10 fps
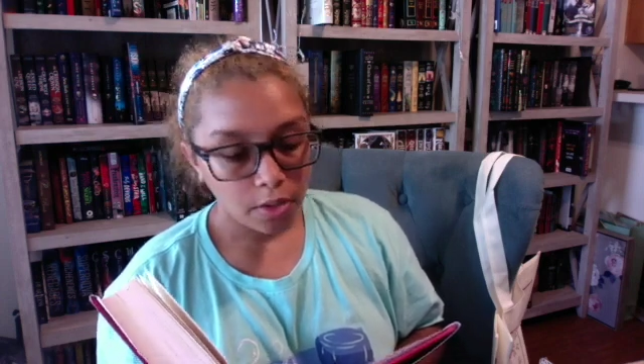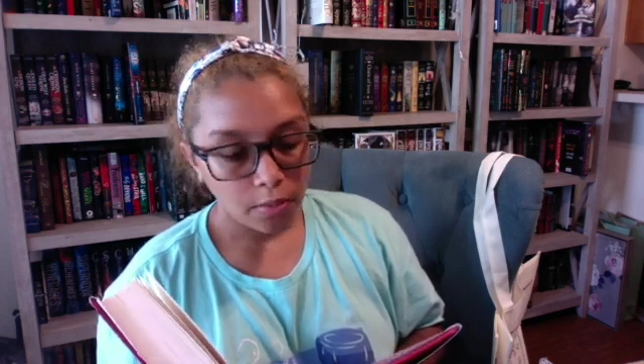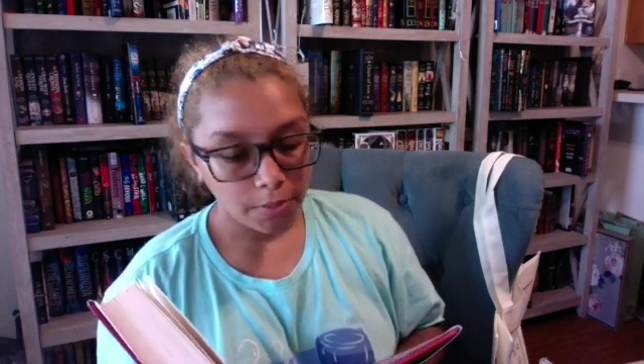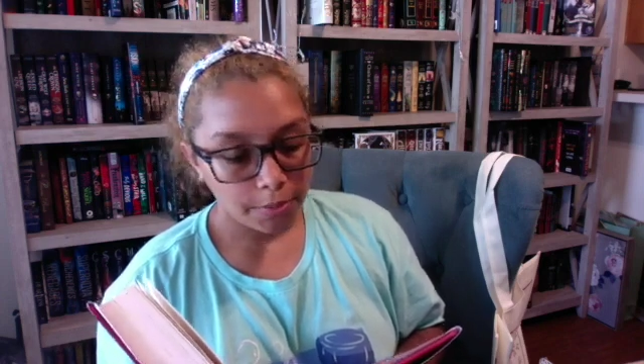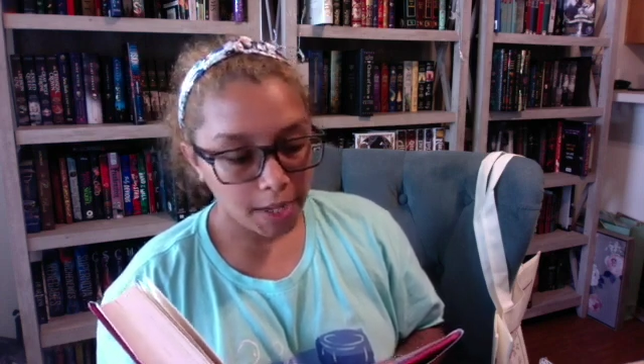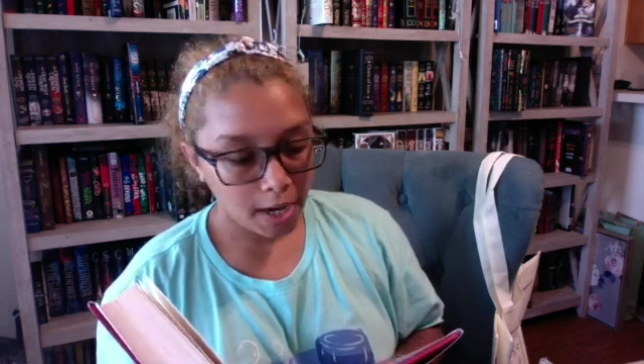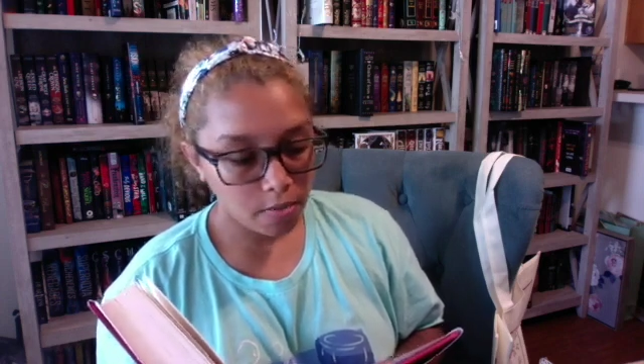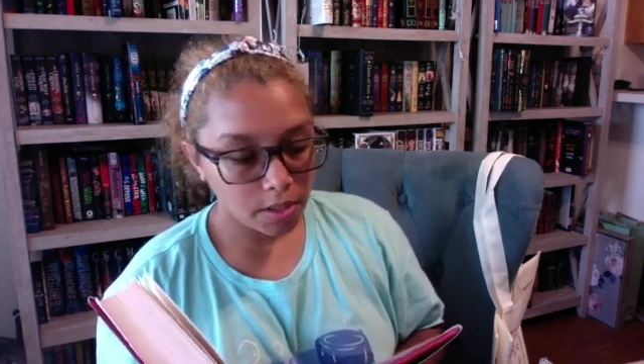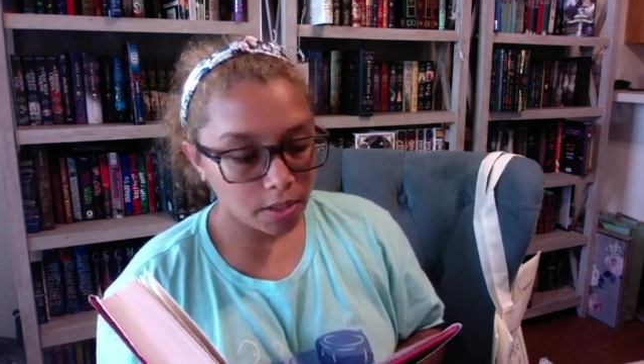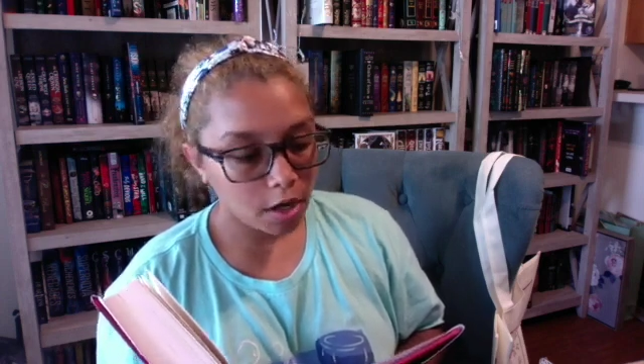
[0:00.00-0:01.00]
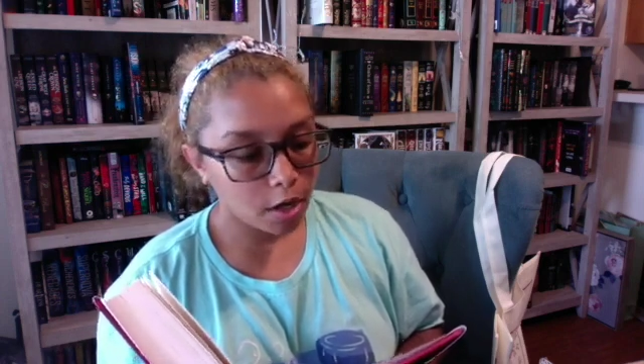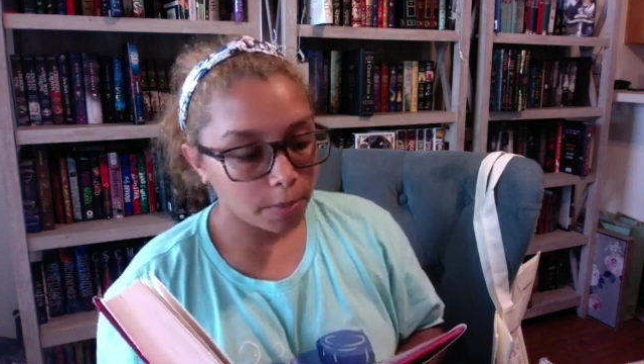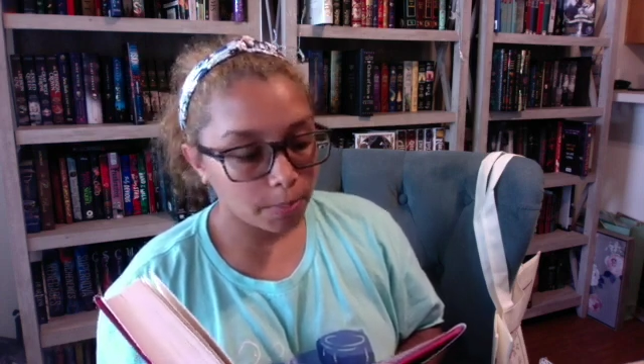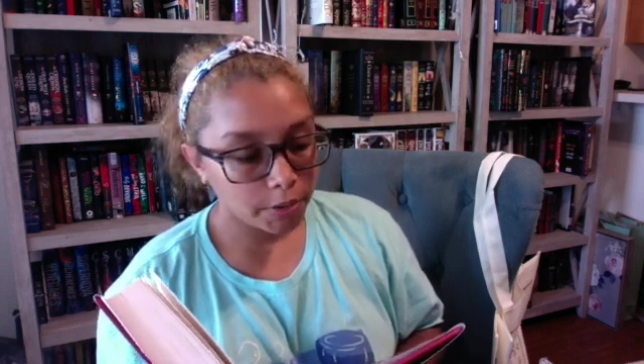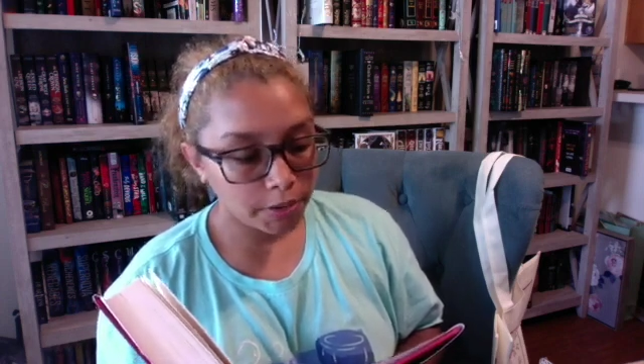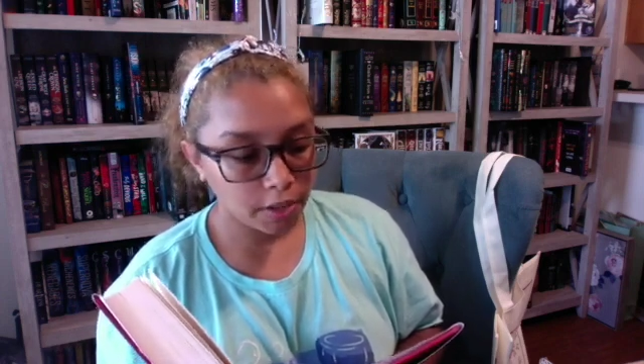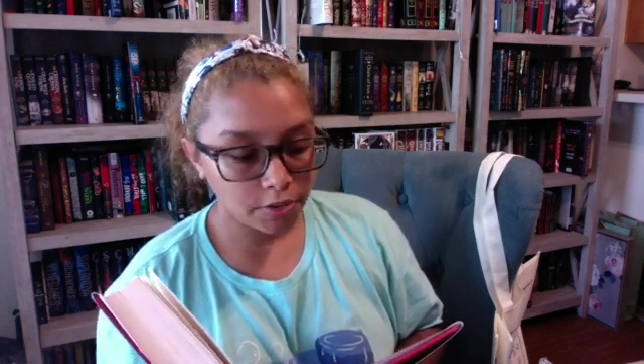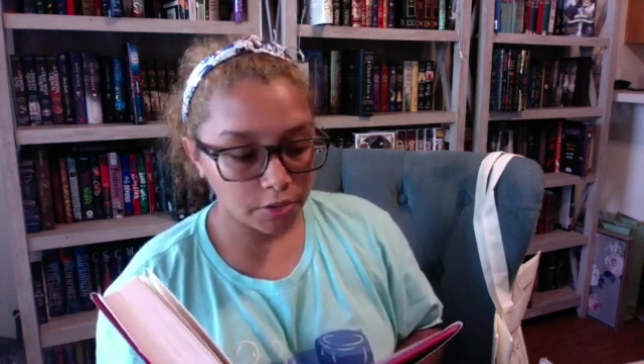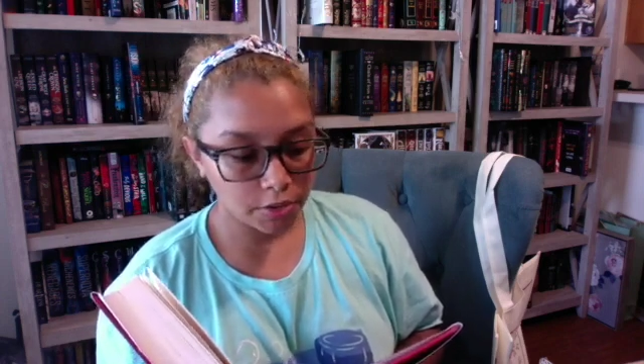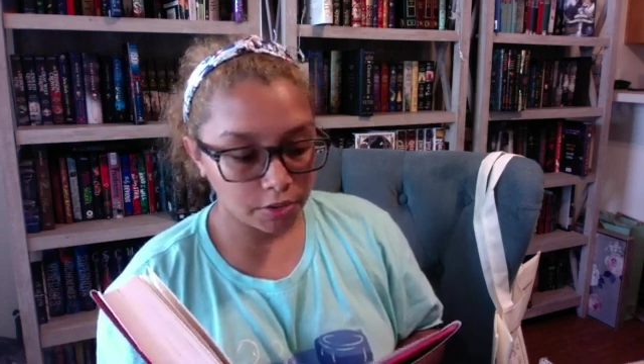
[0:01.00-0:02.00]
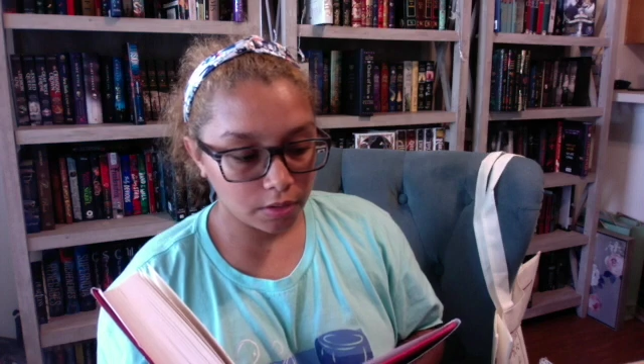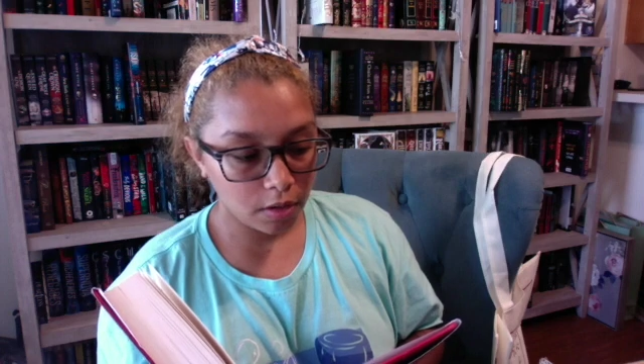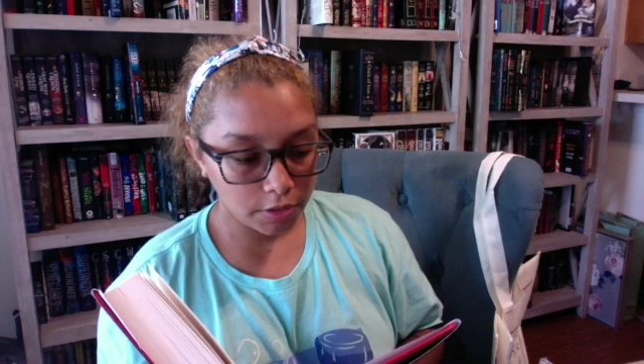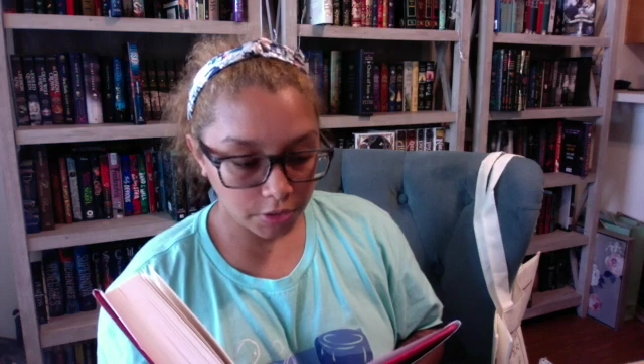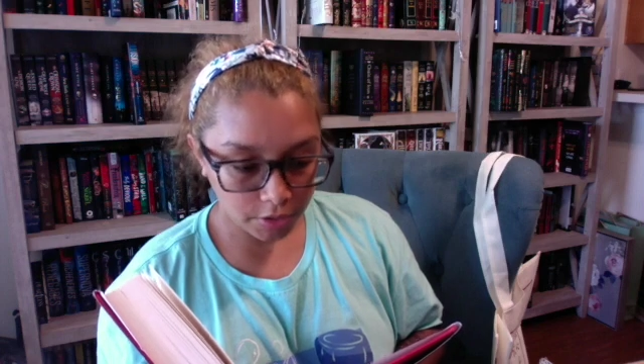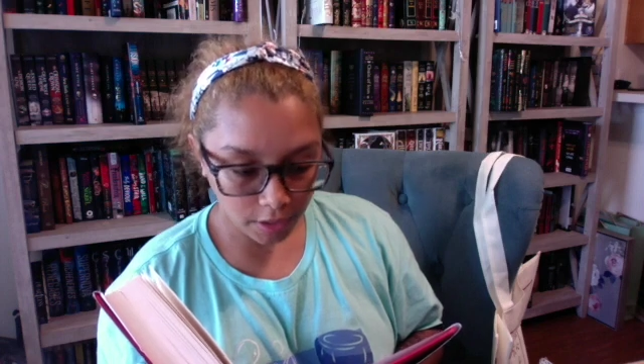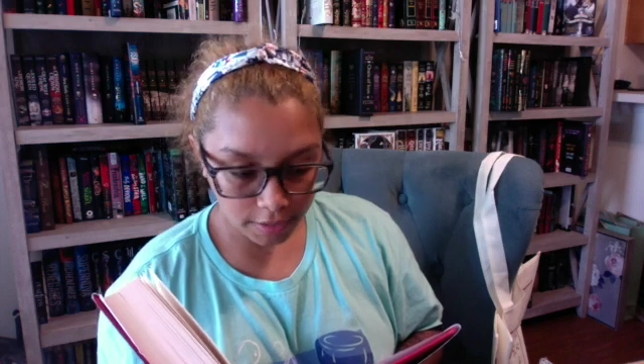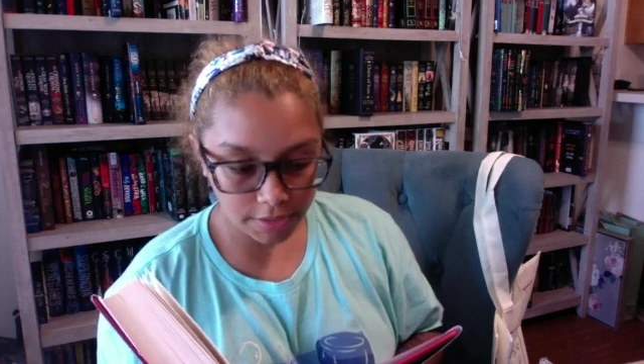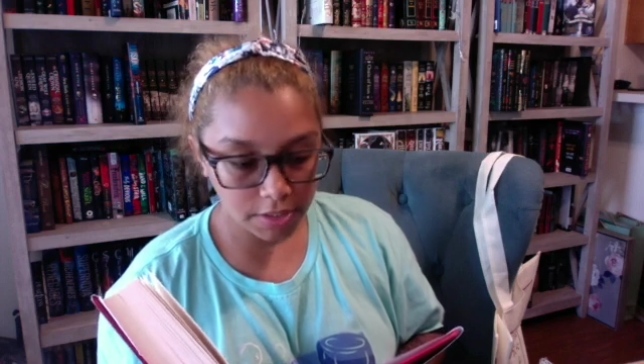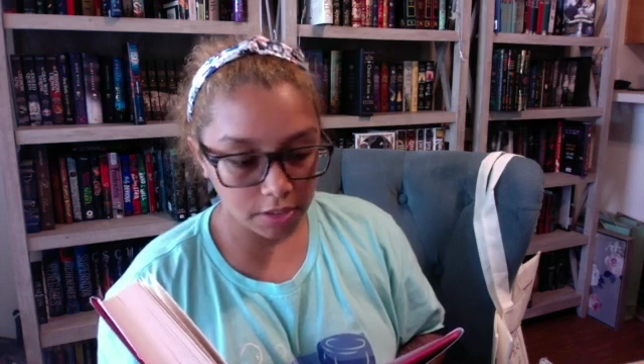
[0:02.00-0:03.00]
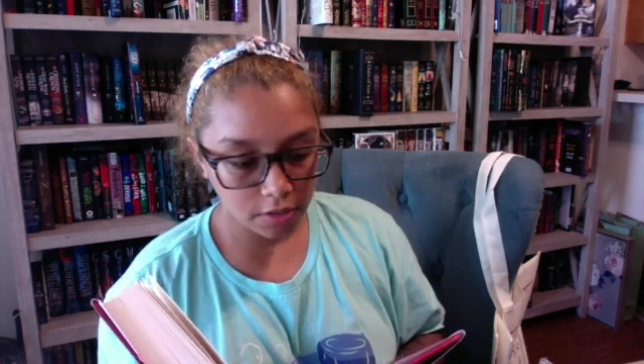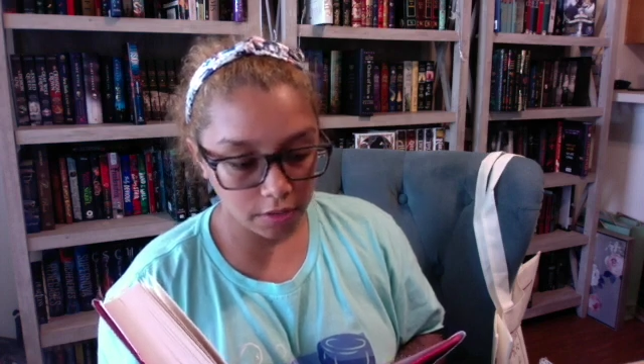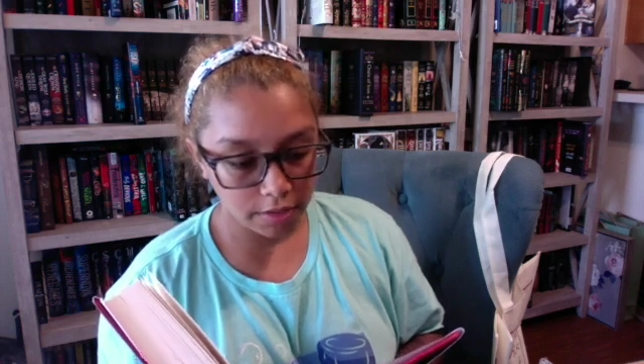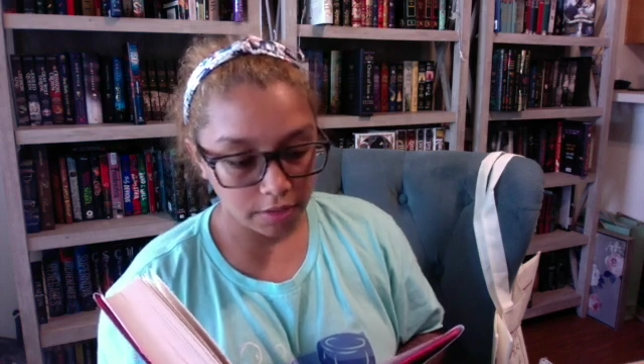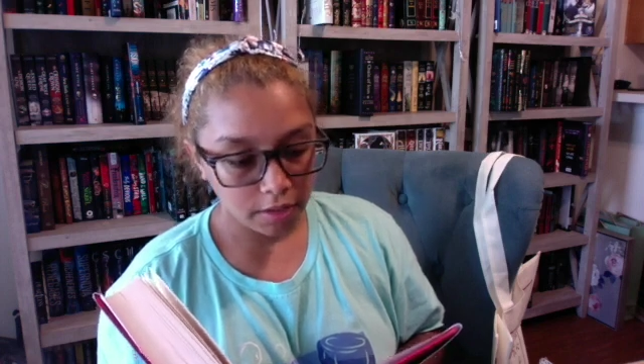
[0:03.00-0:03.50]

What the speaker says: with power are put under constant guard,